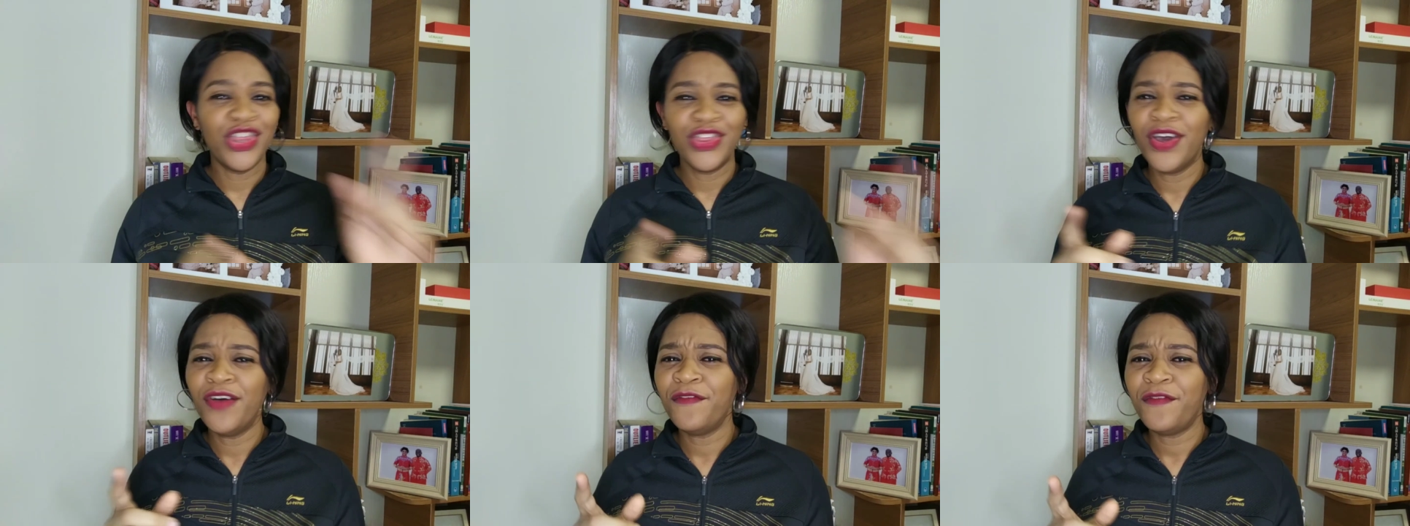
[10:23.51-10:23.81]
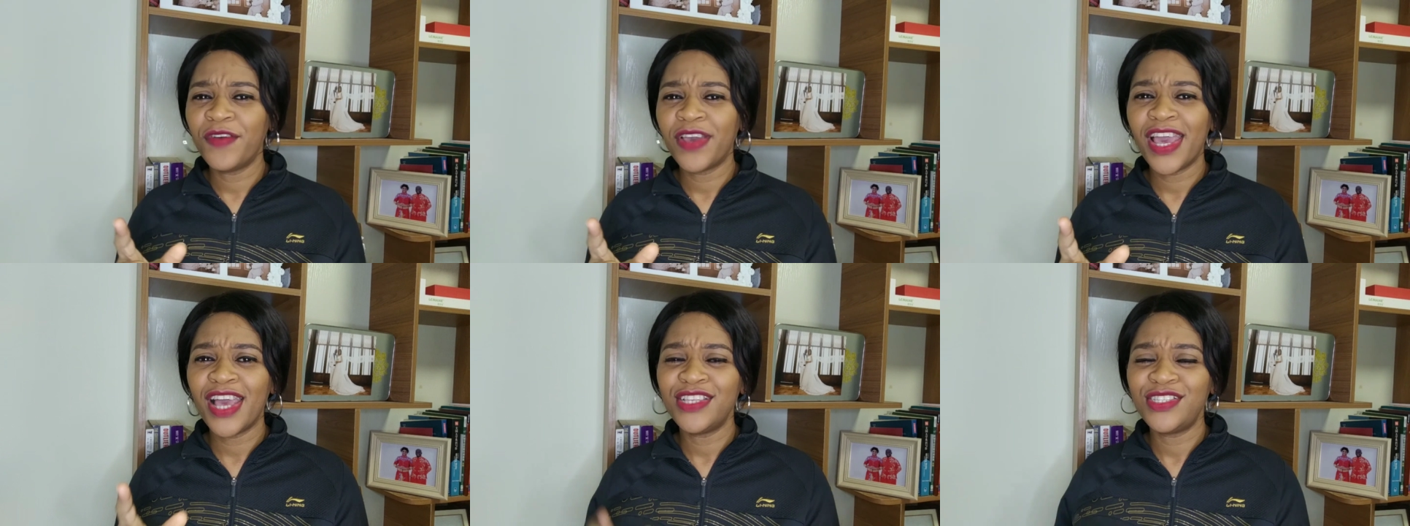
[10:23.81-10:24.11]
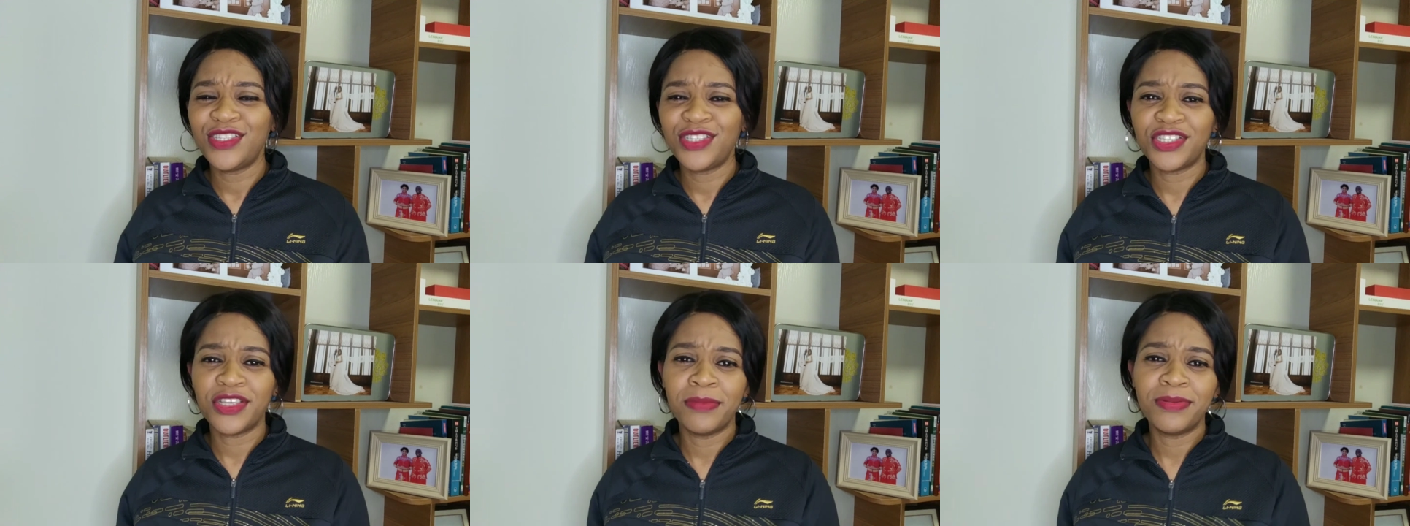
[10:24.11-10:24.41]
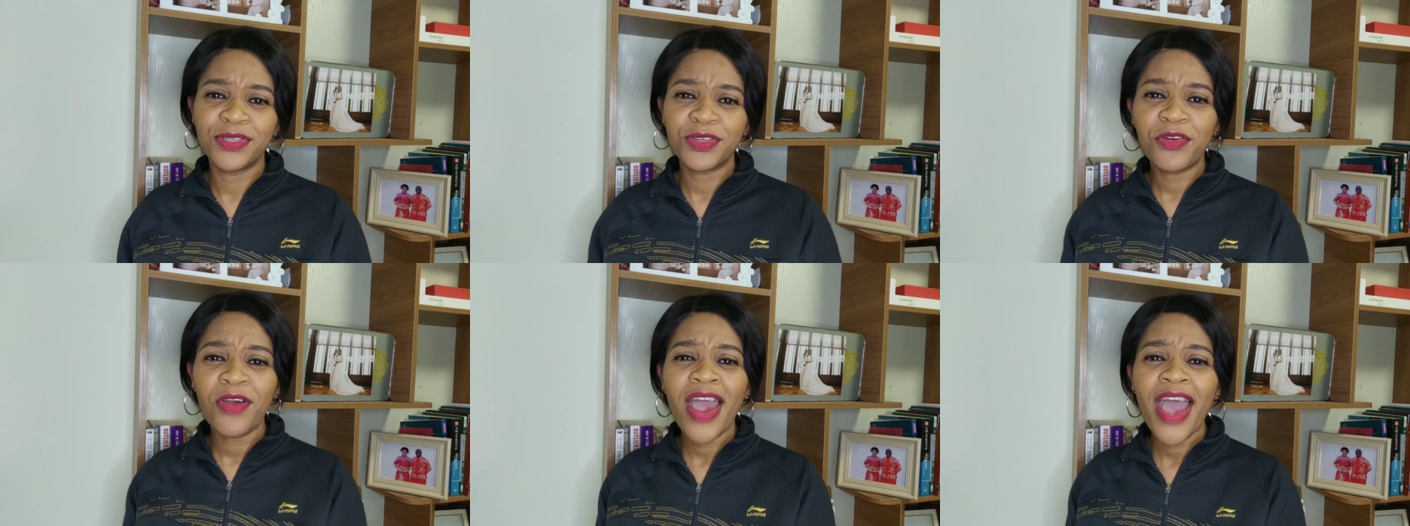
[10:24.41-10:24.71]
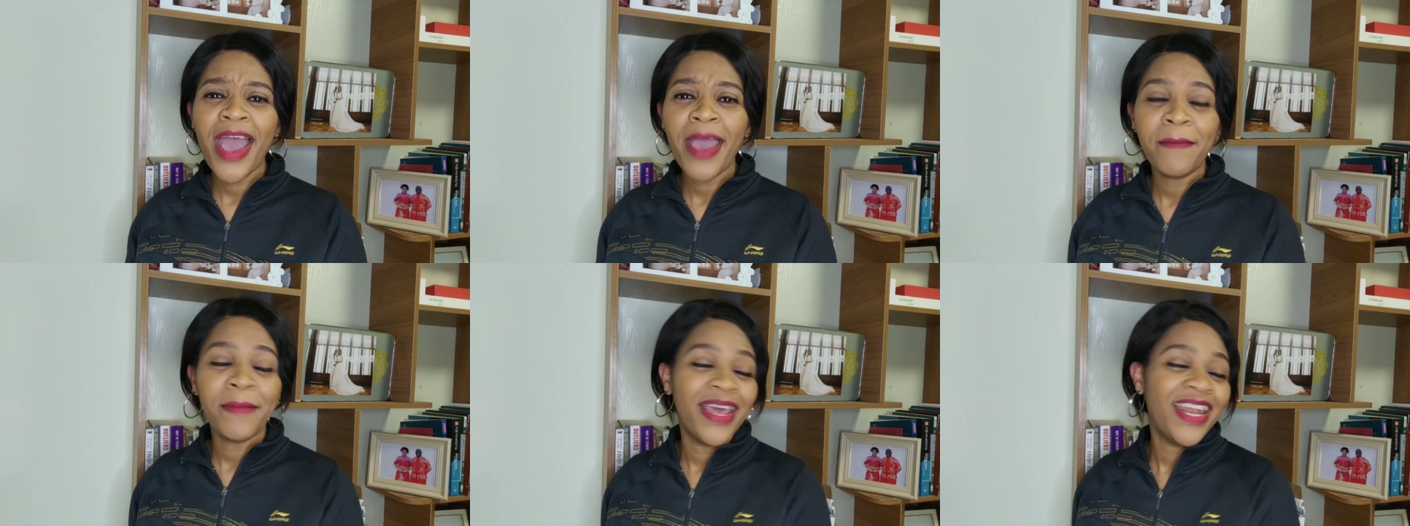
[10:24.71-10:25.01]
Don't forget to
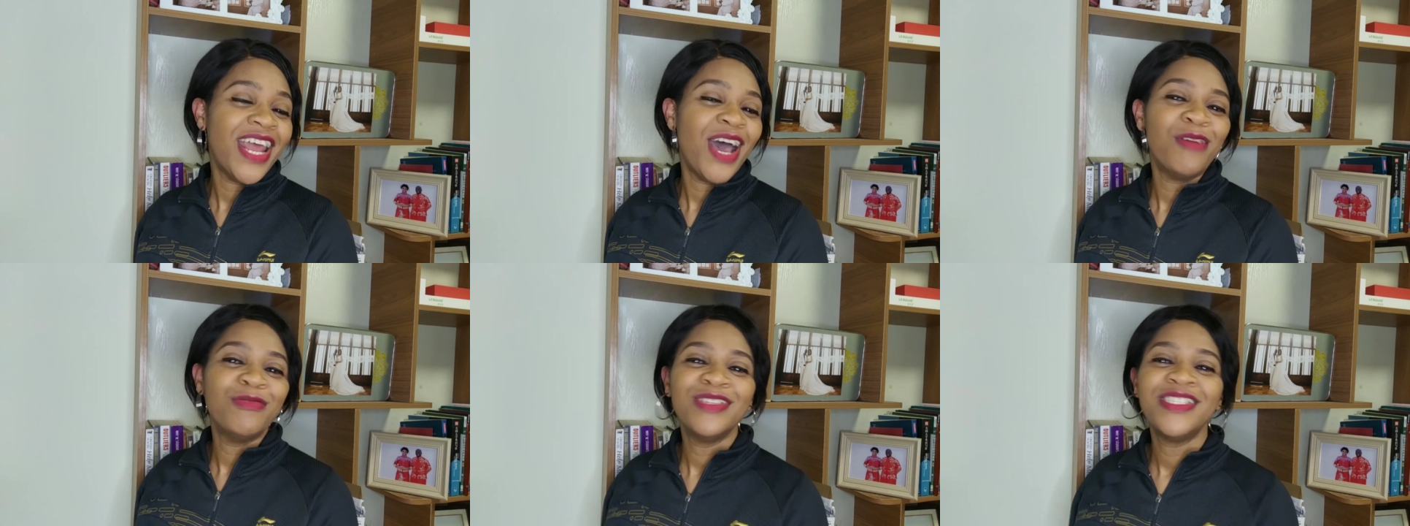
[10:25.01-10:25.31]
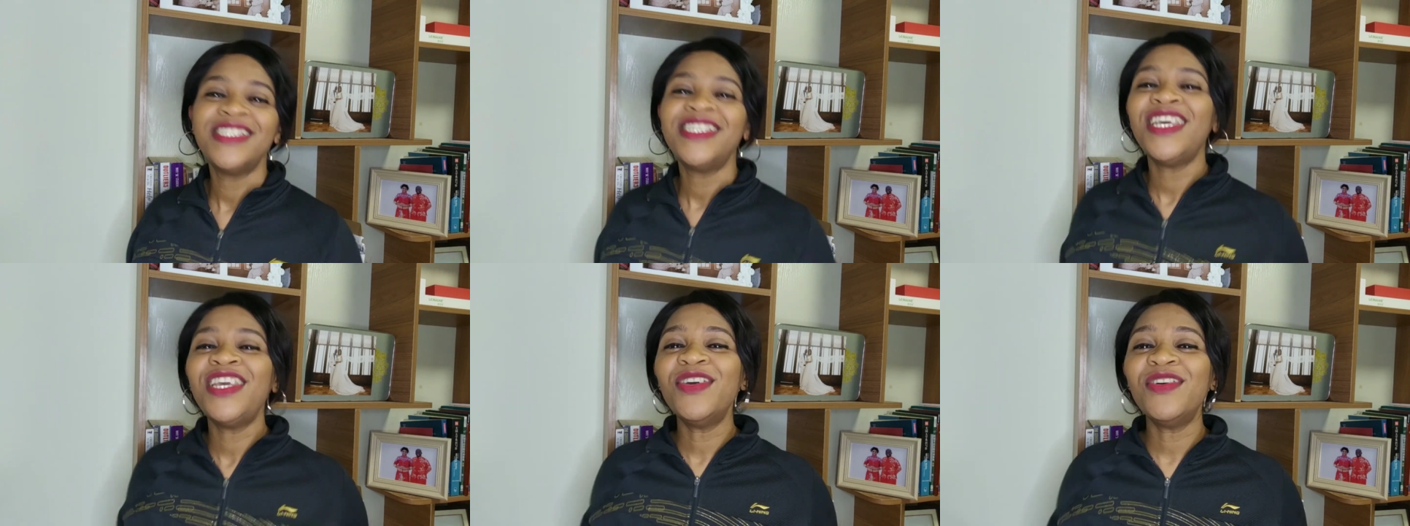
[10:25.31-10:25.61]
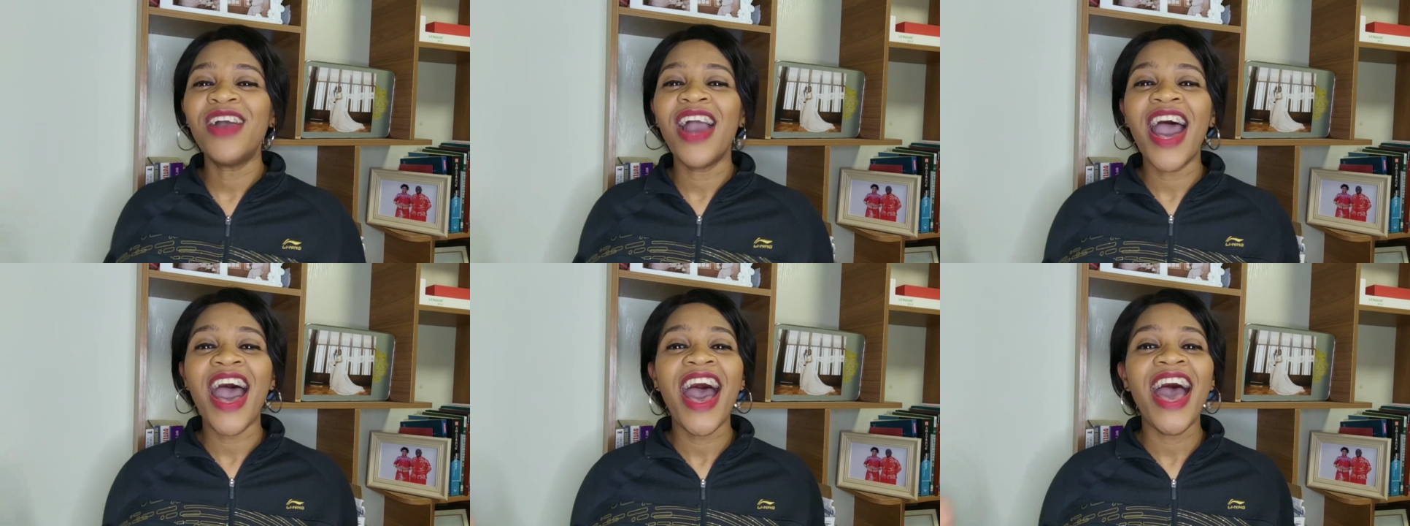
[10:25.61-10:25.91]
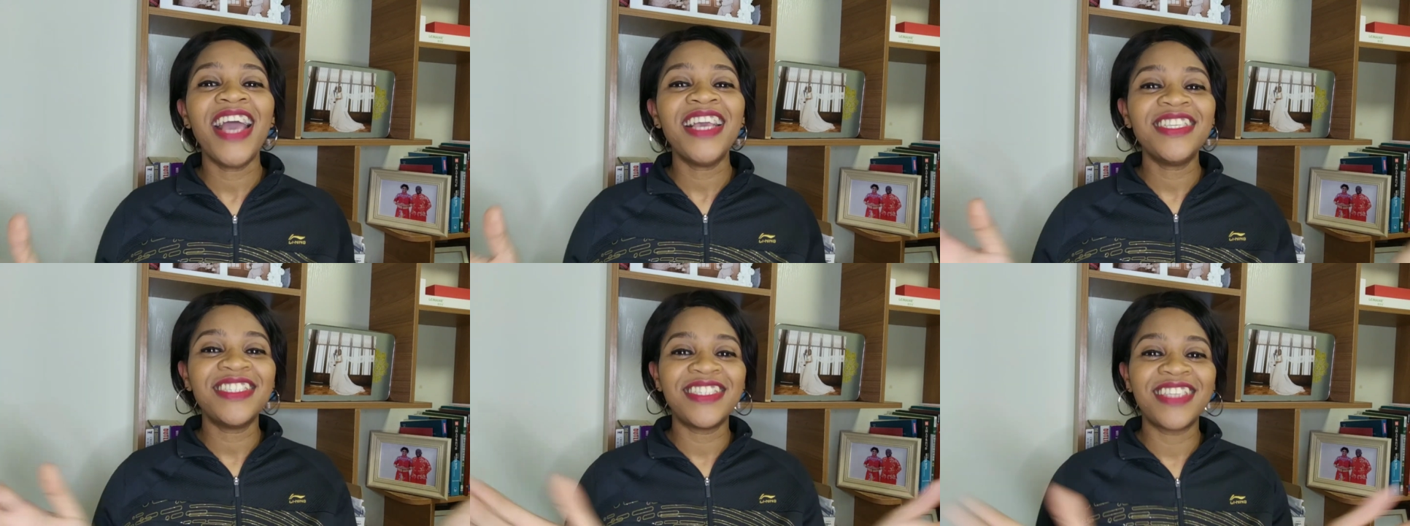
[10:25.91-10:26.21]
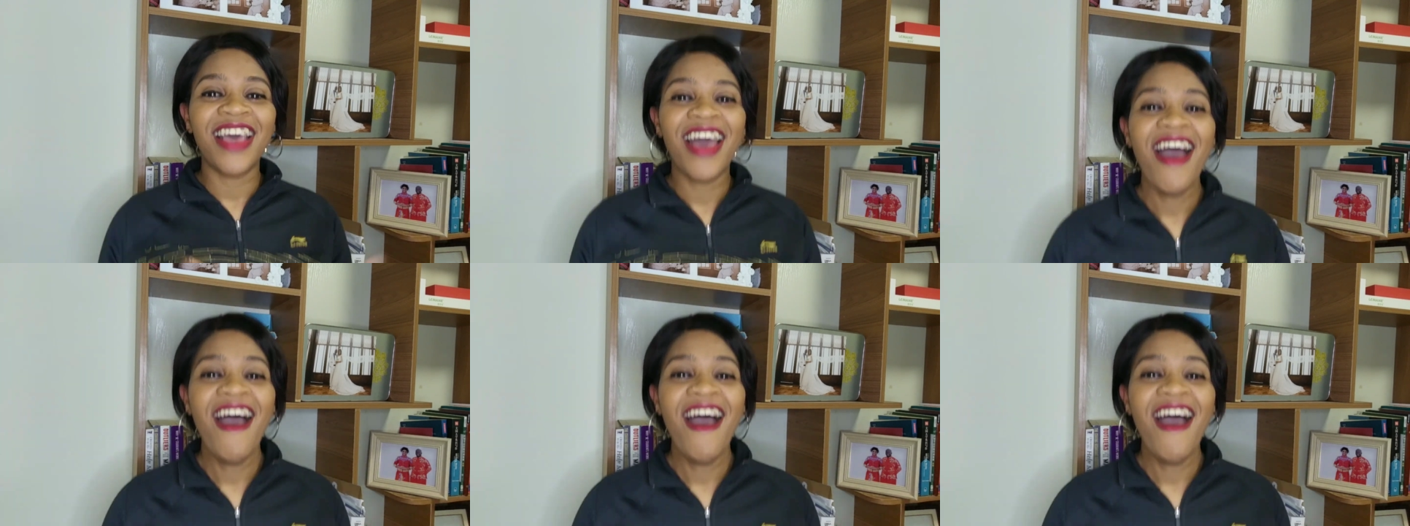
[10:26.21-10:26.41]
subscribe, and I will see you guys